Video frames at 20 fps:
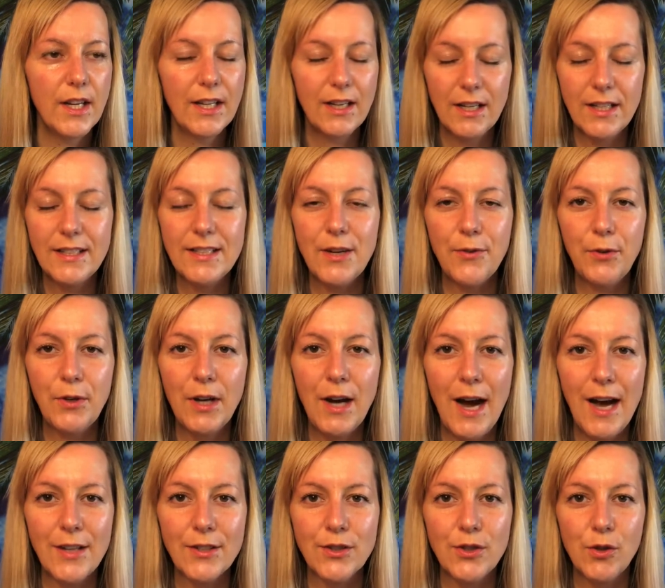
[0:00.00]
different
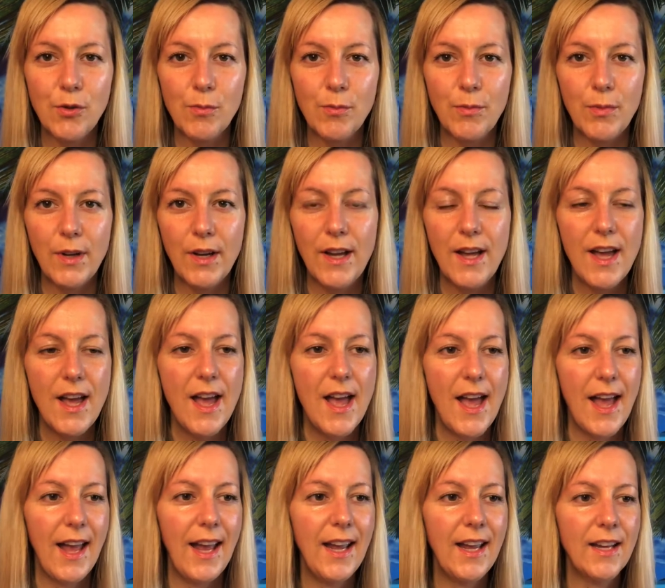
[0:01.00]
costume,
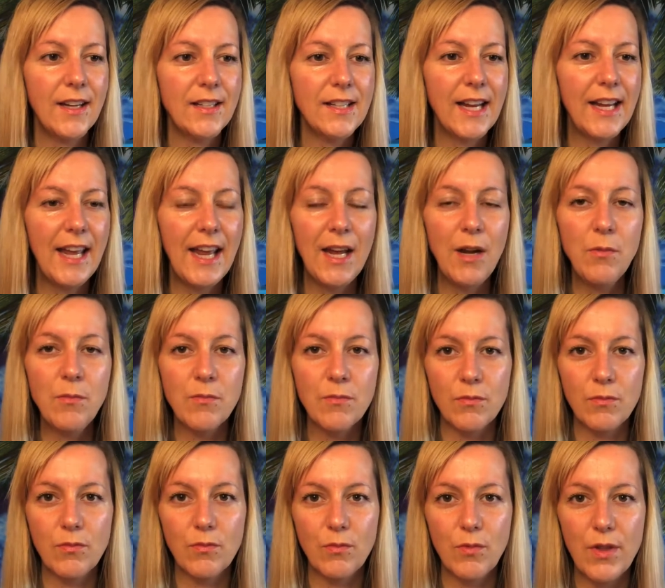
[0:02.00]
and it
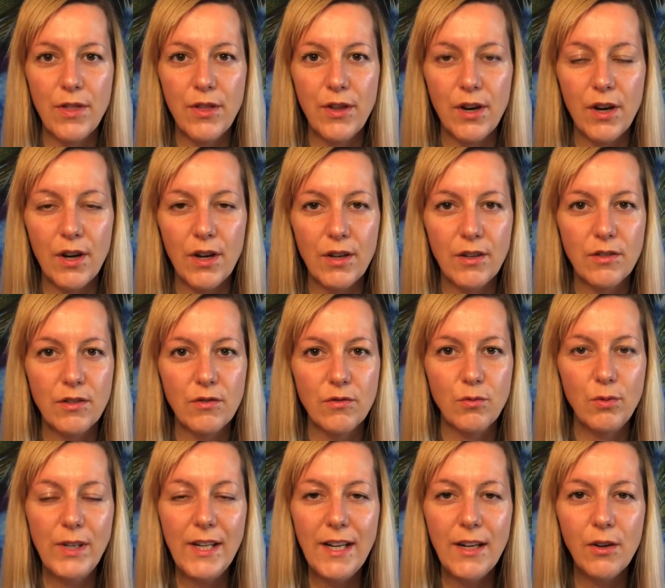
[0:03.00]
came with a
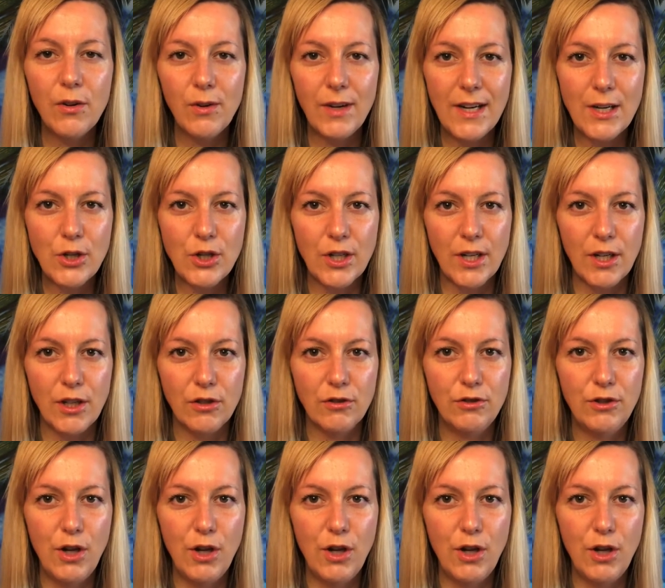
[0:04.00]
reiteration: